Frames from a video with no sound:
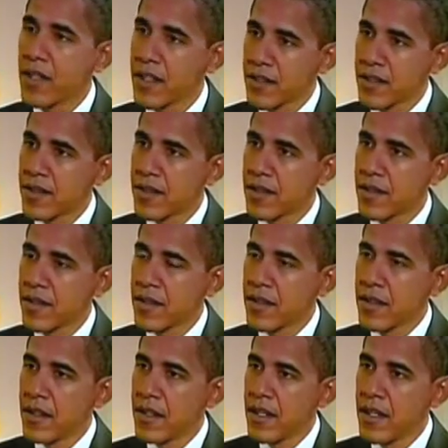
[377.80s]
conflicts
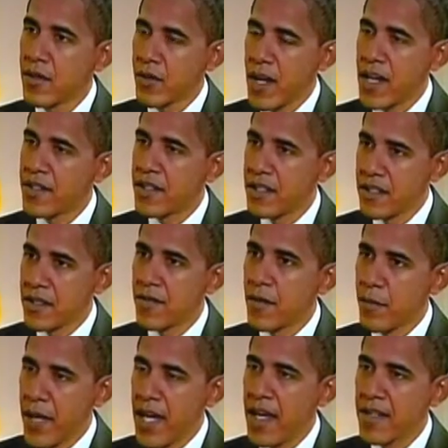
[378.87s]
and
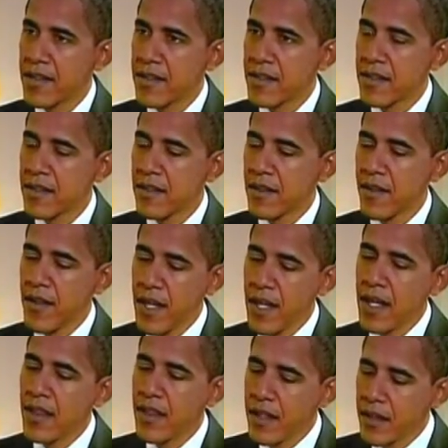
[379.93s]
tragedies of the past,
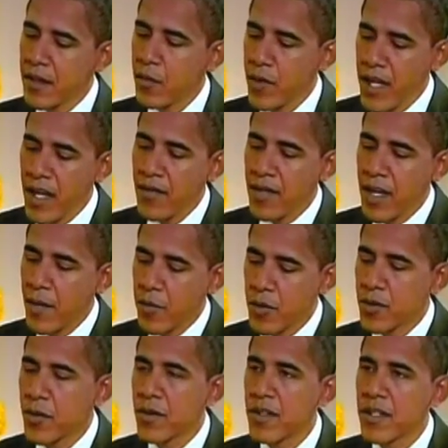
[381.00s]
then I think that we have an
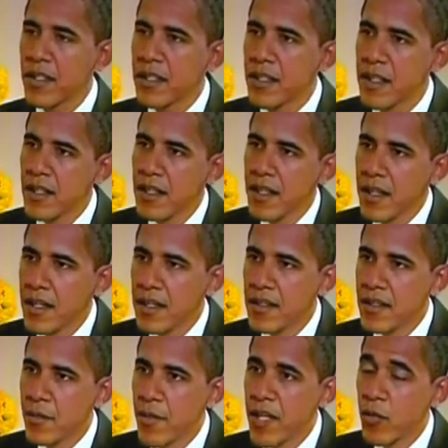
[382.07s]
opportunity
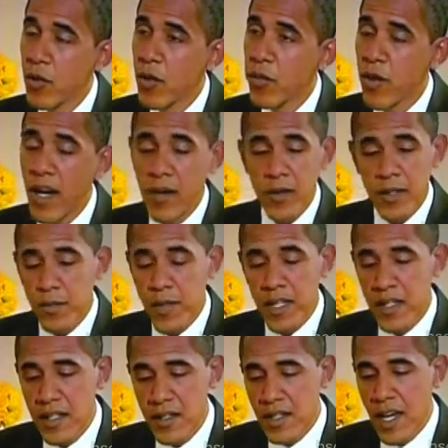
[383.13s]
to make real
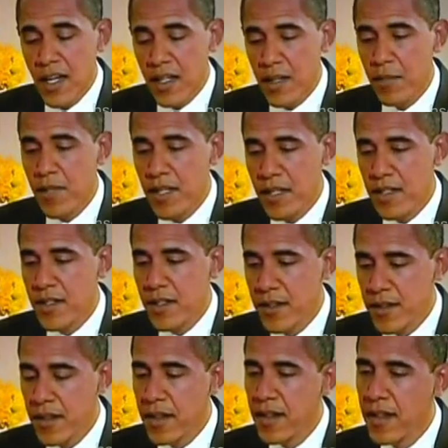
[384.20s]
progress. But it is not going to be
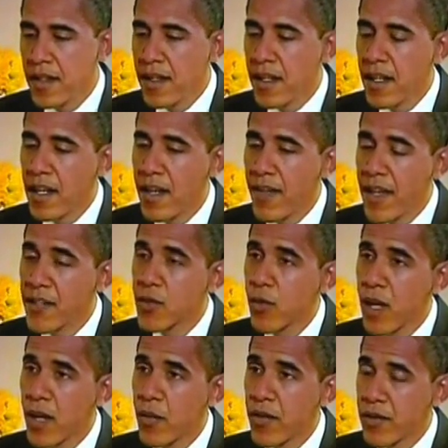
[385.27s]
easy, and
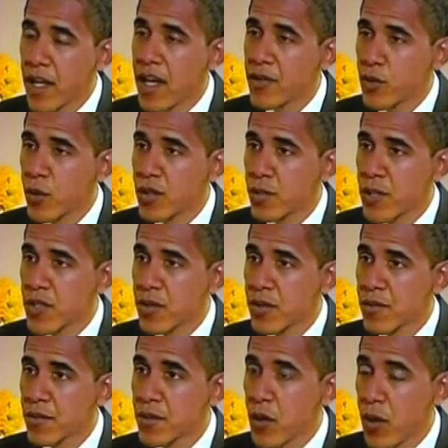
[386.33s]
that's why we've got George
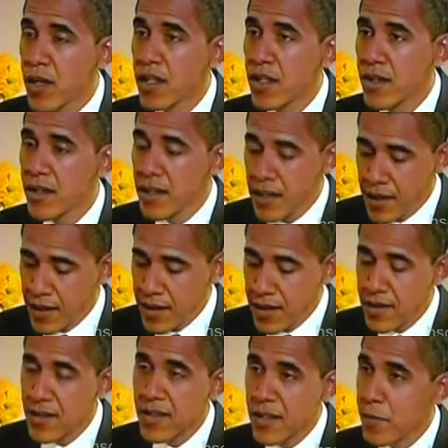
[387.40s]
Mitchell going there.
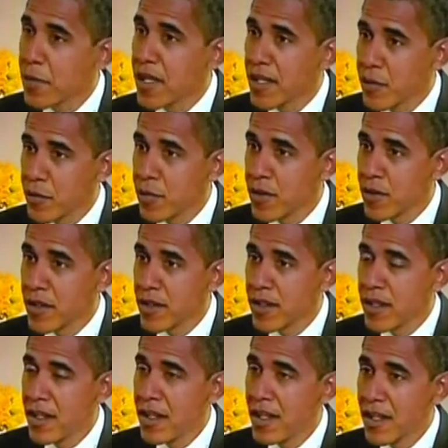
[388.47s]
This is somebody
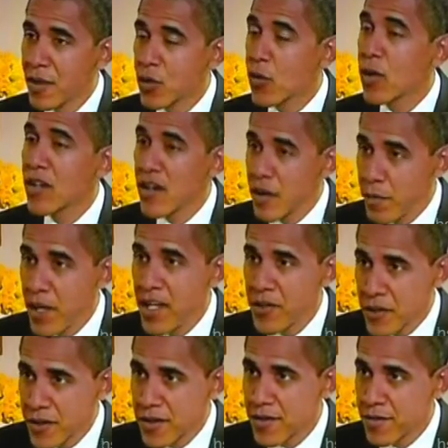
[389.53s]
with extraordinary
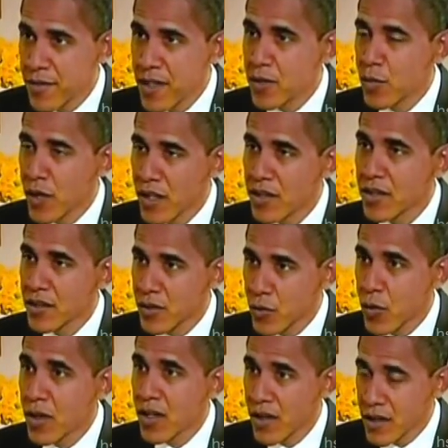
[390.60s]
patience as well as
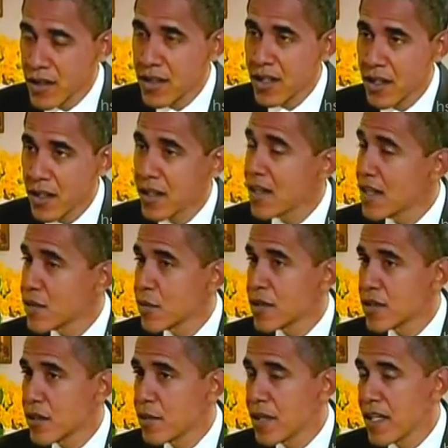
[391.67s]
extraordinary skill, and
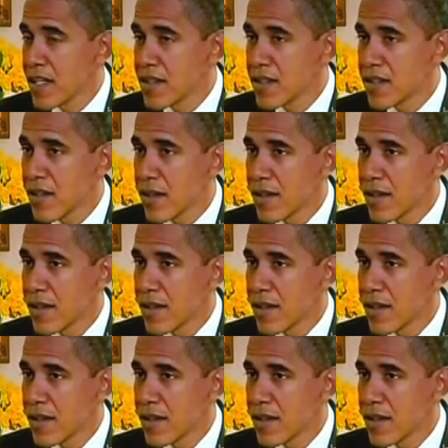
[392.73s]
that's what's going to be